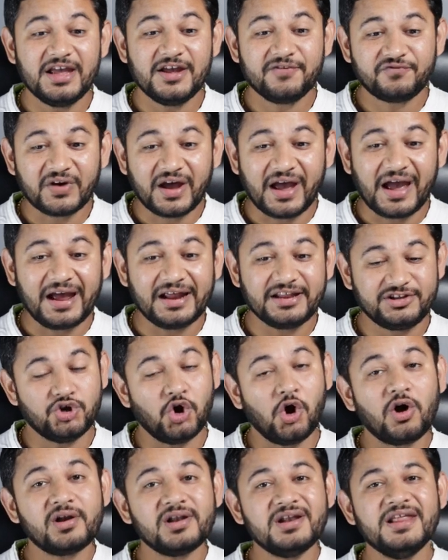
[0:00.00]
if
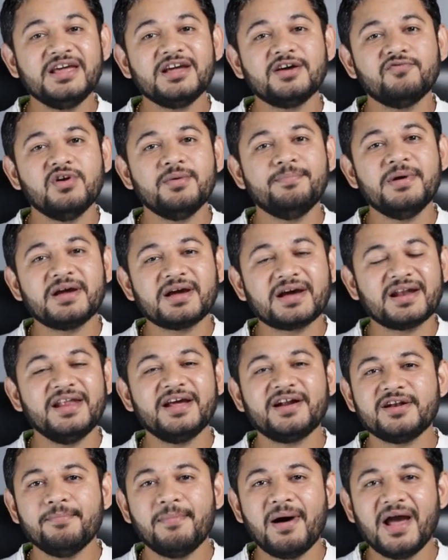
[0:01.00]
your link will be
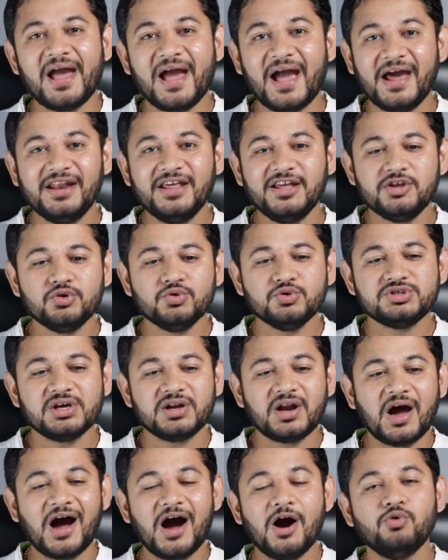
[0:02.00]
clicked by any
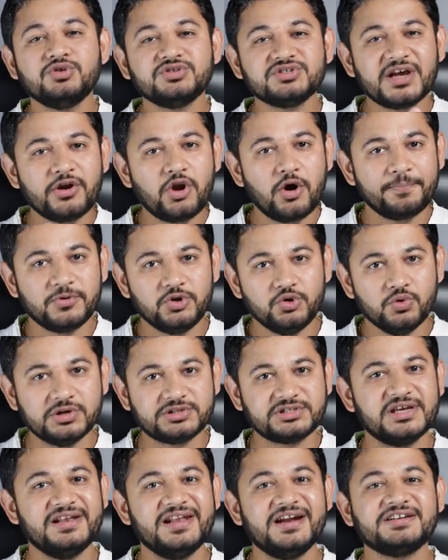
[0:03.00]
user outside of U
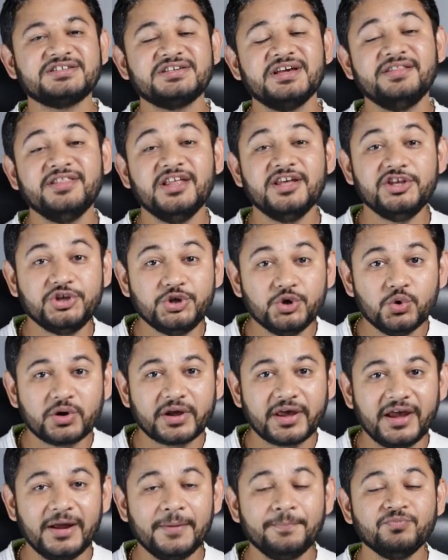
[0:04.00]
S A, let's say in the U
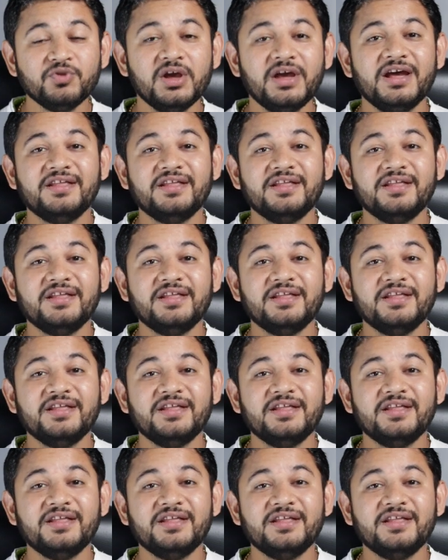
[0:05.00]
K,